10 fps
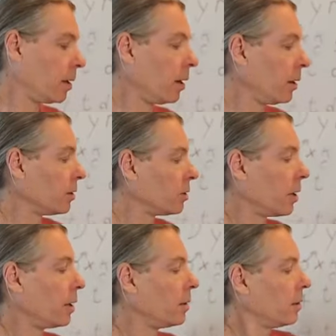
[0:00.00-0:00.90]
I'll
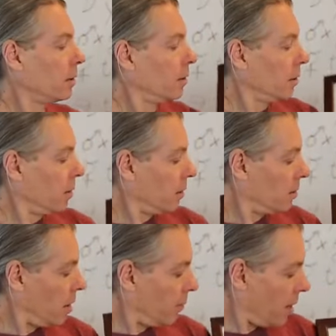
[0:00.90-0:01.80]
illustrate it.
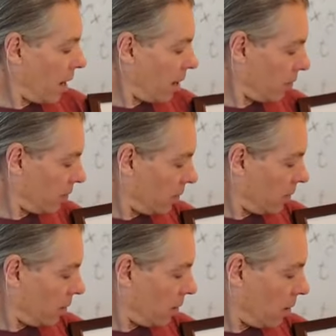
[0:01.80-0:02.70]
Say we have
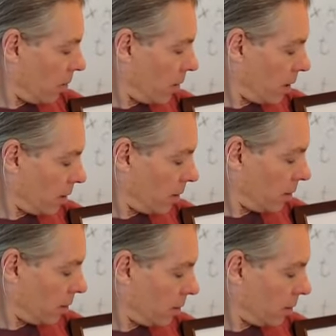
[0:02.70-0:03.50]
dot 1,